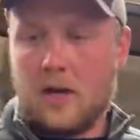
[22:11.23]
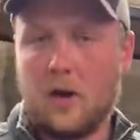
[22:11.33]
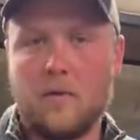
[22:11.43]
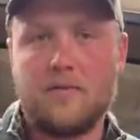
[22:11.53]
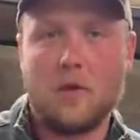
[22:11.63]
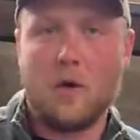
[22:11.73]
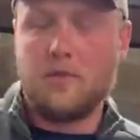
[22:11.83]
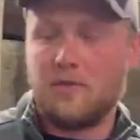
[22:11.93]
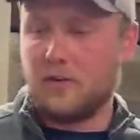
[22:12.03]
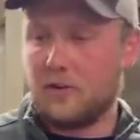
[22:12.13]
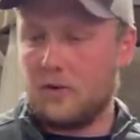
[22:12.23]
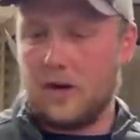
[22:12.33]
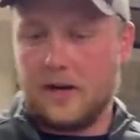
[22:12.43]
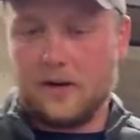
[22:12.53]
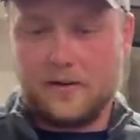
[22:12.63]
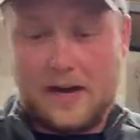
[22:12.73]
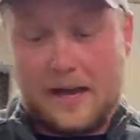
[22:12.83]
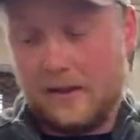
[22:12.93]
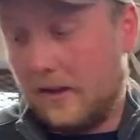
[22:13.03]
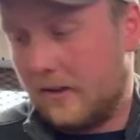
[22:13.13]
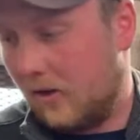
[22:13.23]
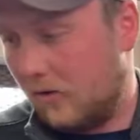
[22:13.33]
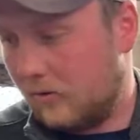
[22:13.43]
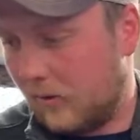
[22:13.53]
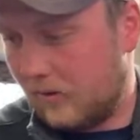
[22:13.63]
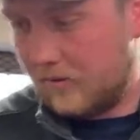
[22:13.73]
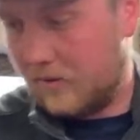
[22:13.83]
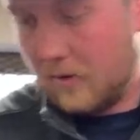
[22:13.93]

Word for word: you know, float fishing rig here that I like to use with this